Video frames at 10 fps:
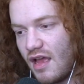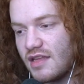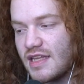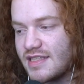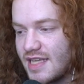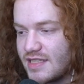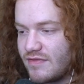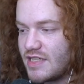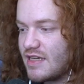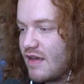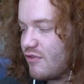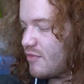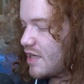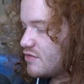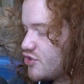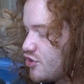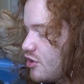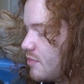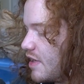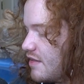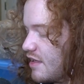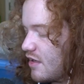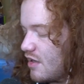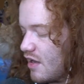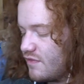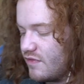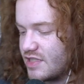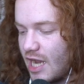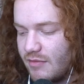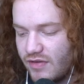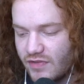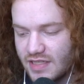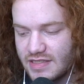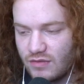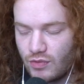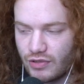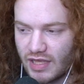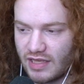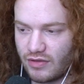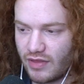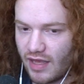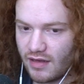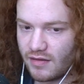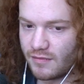Unless that dividend never amounts, sure. But I think enough time invested will get you that.